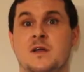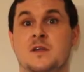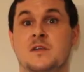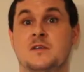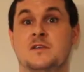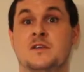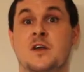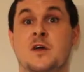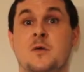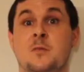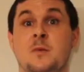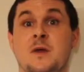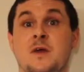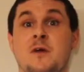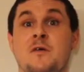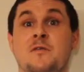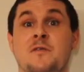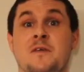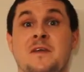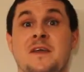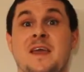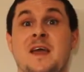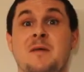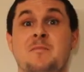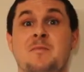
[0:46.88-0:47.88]
So we
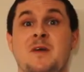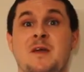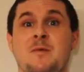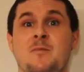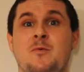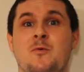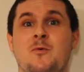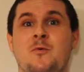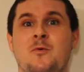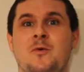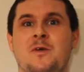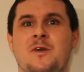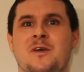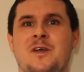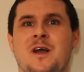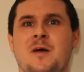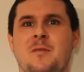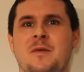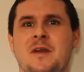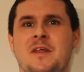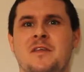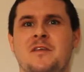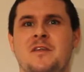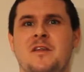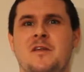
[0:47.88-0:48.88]
often get people
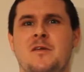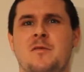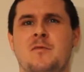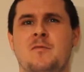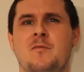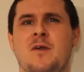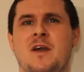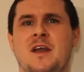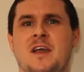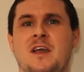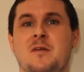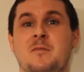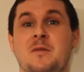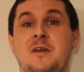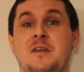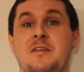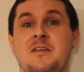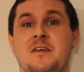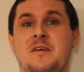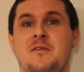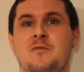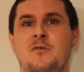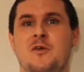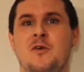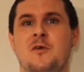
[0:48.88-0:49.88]
coming into the running
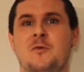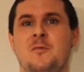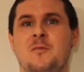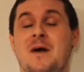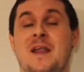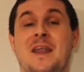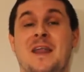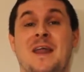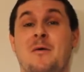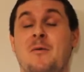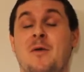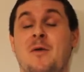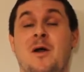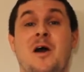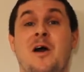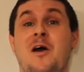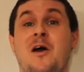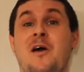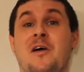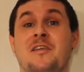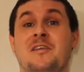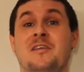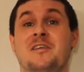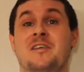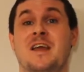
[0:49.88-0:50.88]
community group and they will
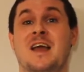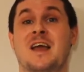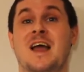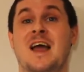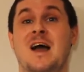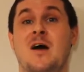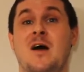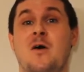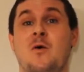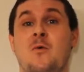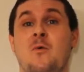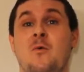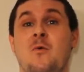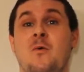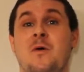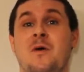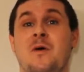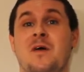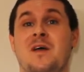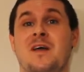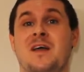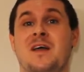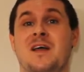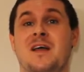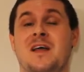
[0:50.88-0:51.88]
ask how
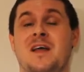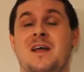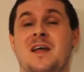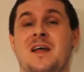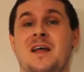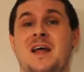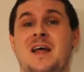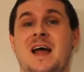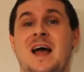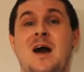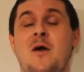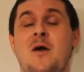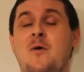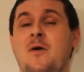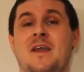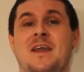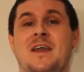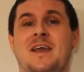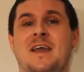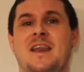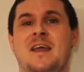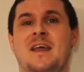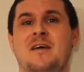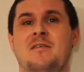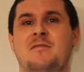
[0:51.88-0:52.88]
can
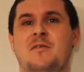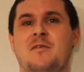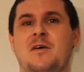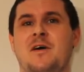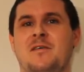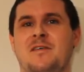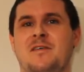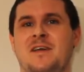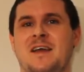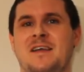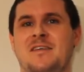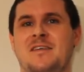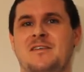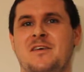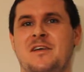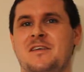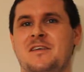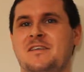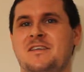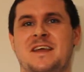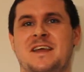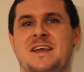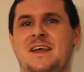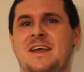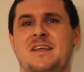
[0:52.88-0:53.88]
I get their 5k
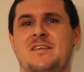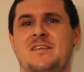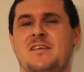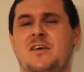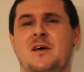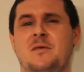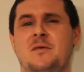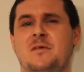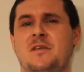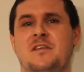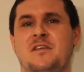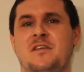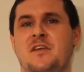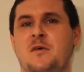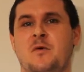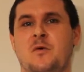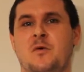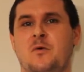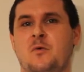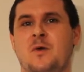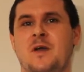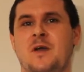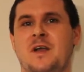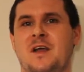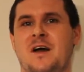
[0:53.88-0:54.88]
times, 10k times and so on
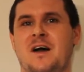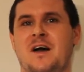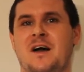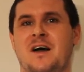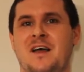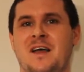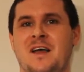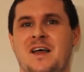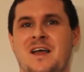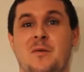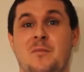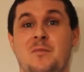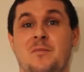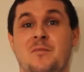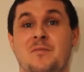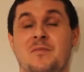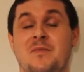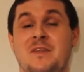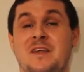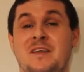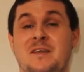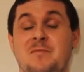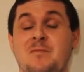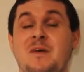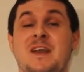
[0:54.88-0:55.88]
quicker.
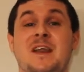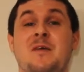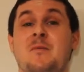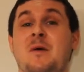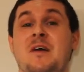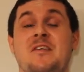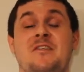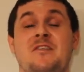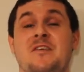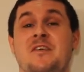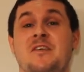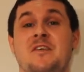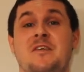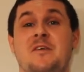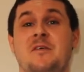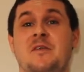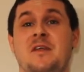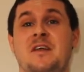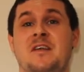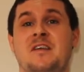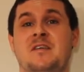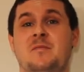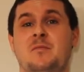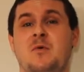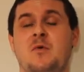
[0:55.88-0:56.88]
There's many ways you can do
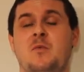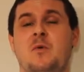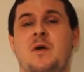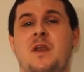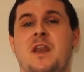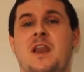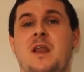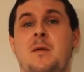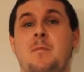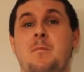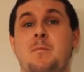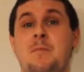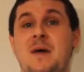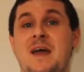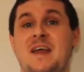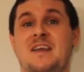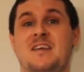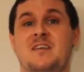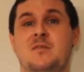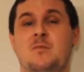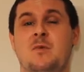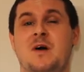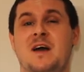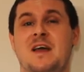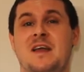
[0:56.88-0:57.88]
this, but one of the
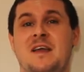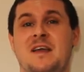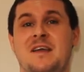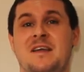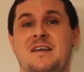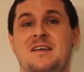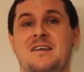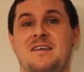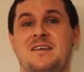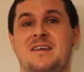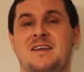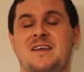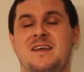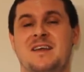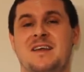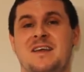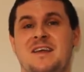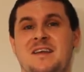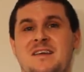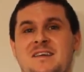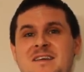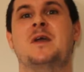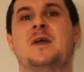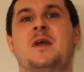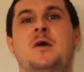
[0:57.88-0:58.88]
best ways
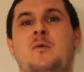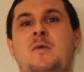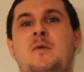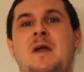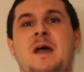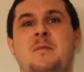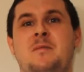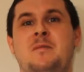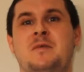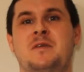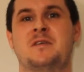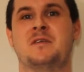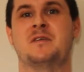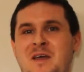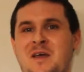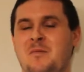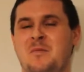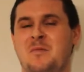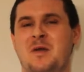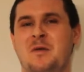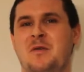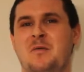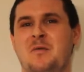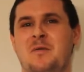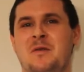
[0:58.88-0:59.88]
is hill reps.
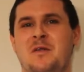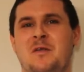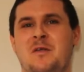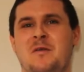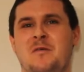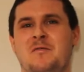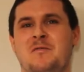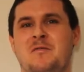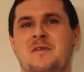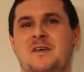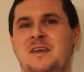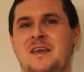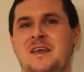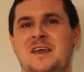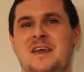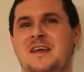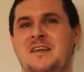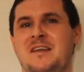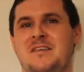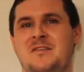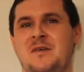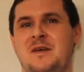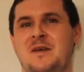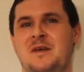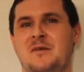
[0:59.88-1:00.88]
People have been doing them for
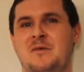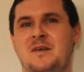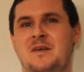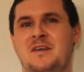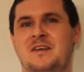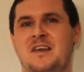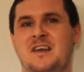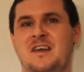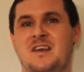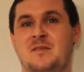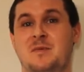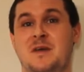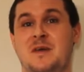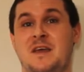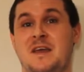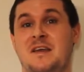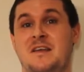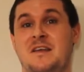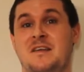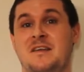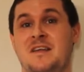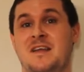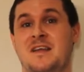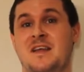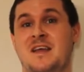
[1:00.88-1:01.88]
years to increase their
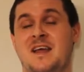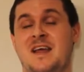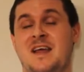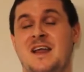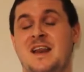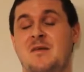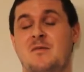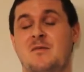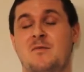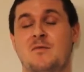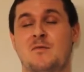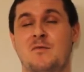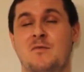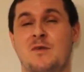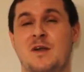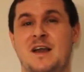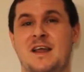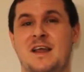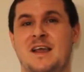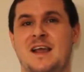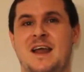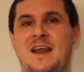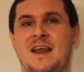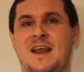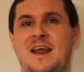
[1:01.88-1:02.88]
speed, and it
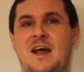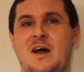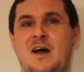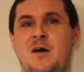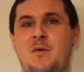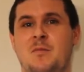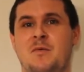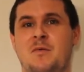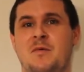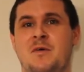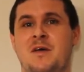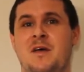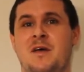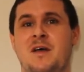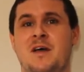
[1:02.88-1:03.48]
really can help.